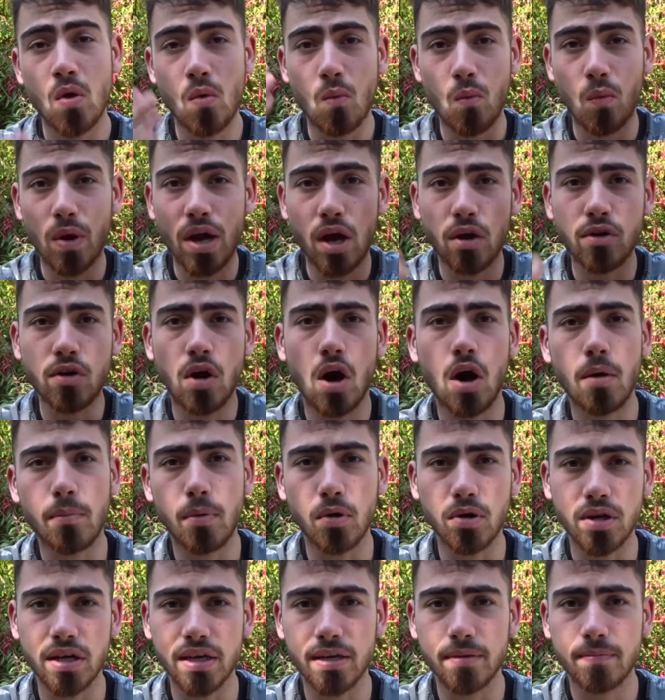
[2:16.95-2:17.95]
We are not our
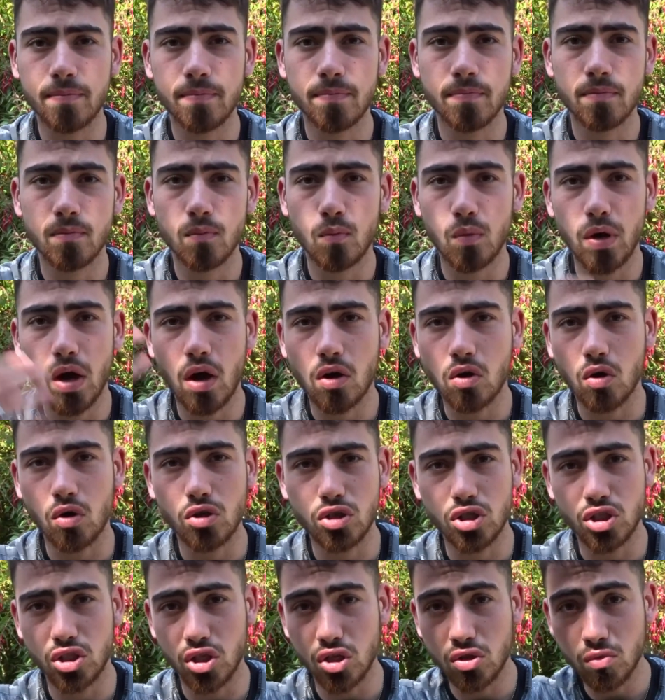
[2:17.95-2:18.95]
body. We are
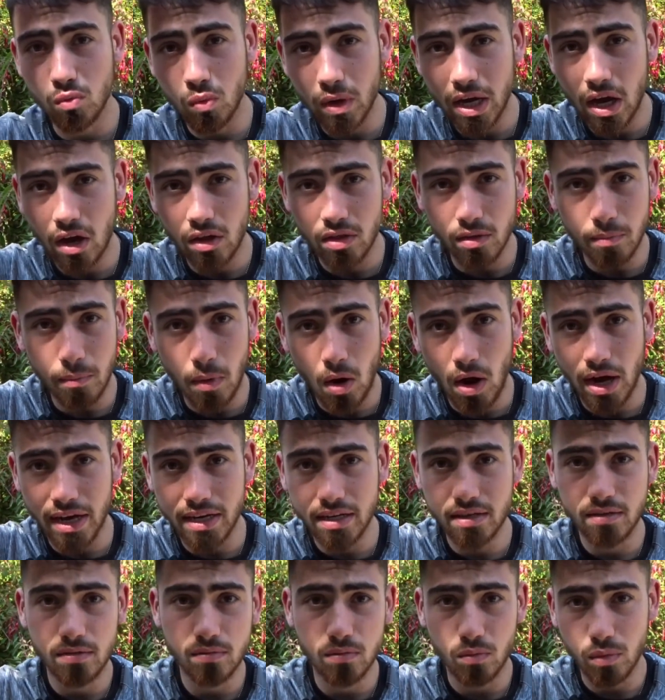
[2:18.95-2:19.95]
consciousness. We are the
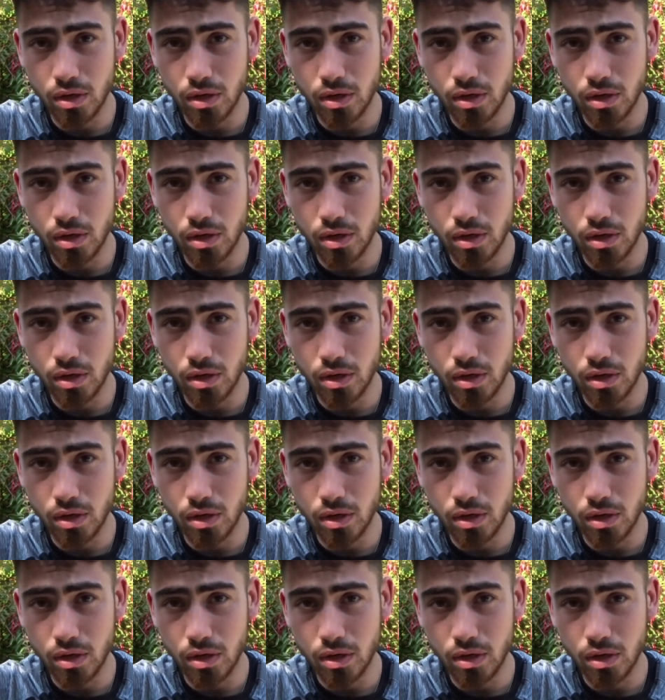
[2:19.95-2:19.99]
mind.